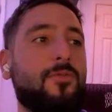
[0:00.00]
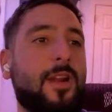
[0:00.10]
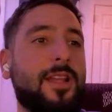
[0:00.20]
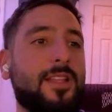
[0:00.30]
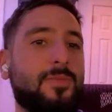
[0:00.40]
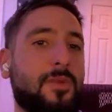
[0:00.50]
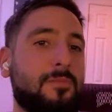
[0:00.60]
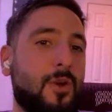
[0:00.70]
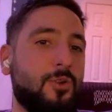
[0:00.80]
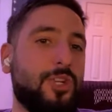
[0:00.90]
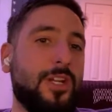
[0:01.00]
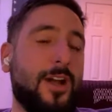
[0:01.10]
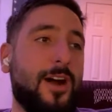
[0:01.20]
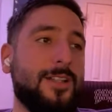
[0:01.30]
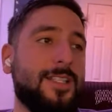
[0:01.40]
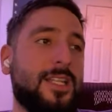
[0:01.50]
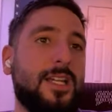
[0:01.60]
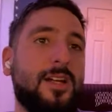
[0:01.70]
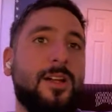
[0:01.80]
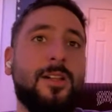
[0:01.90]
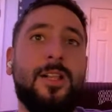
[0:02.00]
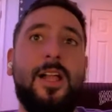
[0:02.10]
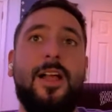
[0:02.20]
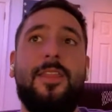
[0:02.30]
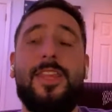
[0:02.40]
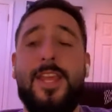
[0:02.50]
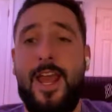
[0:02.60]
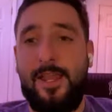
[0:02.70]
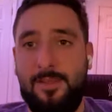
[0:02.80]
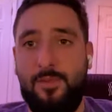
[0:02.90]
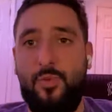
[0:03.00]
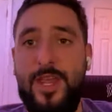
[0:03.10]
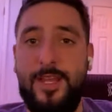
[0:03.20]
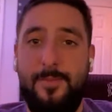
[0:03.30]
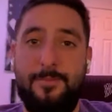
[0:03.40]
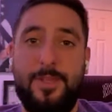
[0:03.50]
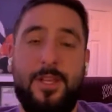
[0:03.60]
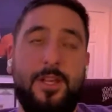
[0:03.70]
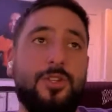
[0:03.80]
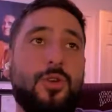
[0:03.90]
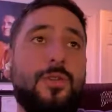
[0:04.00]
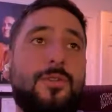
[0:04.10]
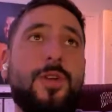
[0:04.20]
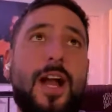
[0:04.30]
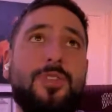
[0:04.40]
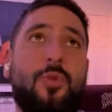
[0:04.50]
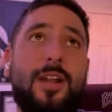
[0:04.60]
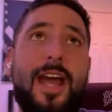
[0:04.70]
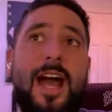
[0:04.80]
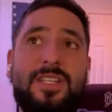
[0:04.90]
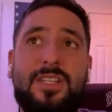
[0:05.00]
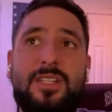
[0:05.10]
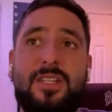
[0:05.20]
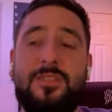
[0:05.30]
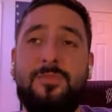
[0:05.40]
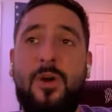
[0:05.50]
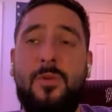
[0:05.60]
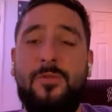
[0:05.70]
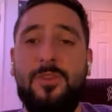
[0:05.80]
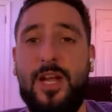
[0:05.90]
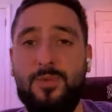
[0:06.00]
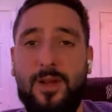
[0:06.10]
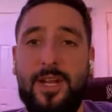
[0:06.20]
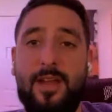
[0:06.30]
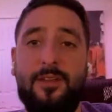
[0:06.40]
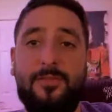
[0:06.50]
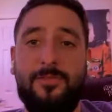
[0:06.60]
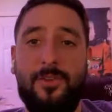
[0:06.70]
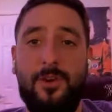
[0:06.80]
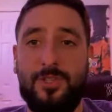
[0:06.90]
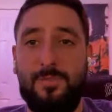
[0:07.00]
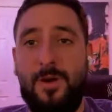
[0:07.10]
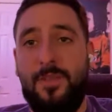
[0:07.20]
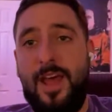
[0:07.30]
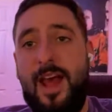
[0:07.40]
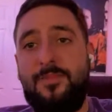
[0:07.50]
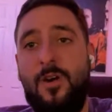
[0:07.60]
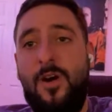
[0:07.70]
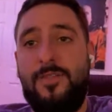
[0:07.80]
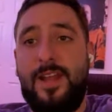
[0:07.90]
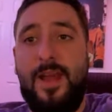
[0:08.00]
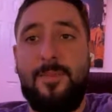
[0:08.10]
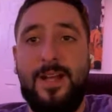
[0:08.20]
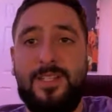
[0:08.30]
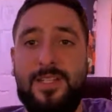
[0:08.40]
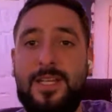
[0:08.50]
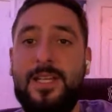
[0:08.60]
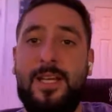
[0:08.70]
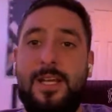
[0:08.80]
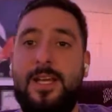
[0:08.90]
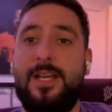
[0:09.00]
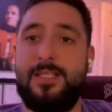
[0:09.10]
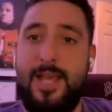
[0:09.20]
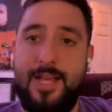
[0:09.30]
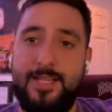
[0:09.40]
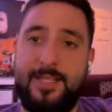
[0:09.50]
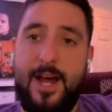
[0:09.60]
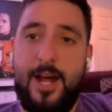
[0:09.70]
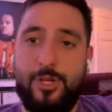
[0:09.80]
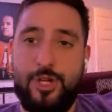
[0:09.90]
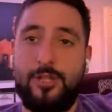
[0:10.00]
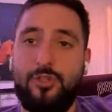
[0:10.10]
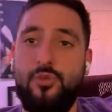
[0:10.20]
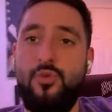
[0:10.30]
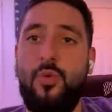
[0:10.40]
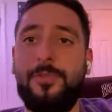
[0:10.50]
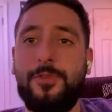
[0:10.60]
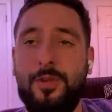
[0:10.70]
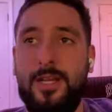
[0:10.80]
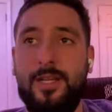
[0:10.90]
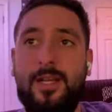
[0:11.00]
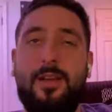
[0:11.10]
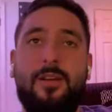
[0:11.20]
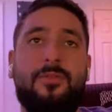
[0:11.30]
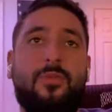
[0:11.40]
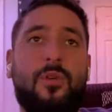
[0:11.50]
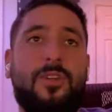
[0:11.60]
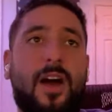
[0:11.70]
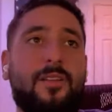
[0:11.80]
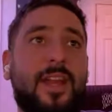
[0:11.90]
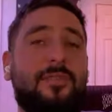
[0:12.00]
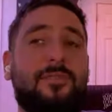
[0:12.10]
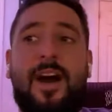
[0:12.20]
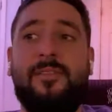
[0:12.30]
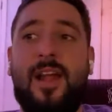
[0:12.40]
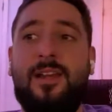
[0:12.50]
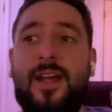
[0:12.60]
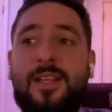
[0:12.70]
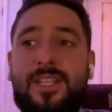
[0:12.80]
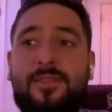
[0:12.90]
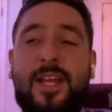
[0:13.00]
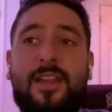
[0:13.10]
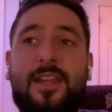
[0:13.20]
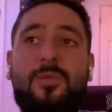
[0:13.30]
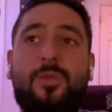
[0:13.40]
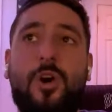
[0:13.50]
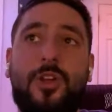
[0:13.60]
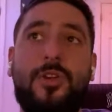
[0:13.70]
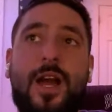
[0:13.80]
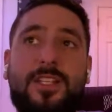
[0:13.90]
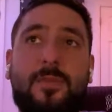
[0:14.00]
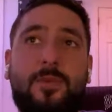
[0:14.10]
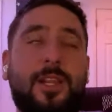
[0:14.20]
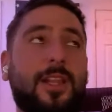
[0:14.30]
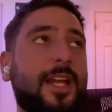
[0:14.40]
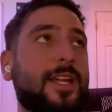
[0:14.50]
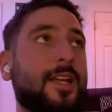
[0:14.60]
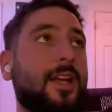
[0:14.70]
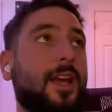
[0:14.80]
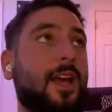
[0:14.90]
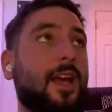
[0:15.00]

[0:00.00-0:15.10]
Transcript: to be running this promotion until the end of the week. So if you guys want access to this promo, if you guys want to get your first month half off at MIC, text Tosh at 213 458 5997 and he will hook you guys up with a link.